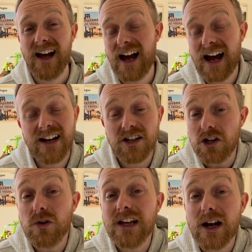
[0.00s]
And
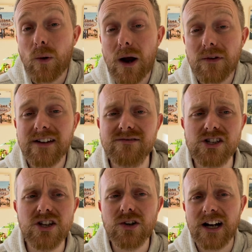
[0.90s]
you can get away with it, so
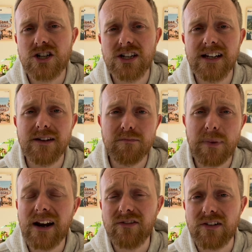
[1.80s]
you can actually
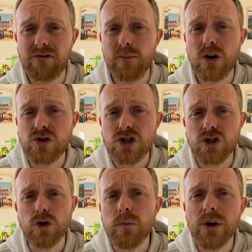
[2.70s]
benefit from those
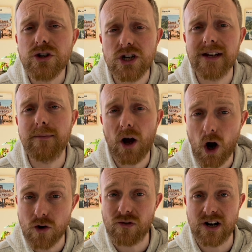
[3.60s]
super cheap
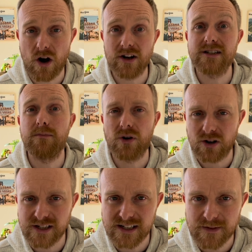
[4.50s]
overnight
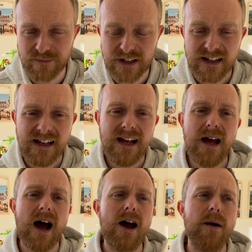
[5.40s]
prices.
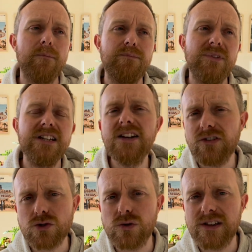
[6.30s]
Um, the
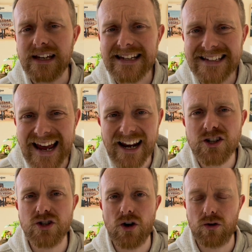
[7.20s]
difference with
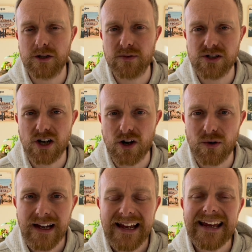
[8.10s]
Intelligent Octopus
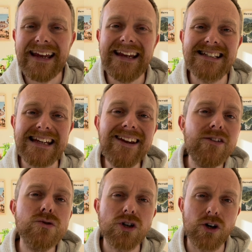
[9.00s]
Go is if
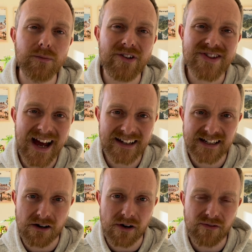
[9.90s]
you sign up for that
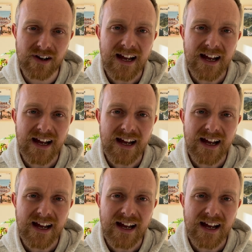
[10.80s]
tariff,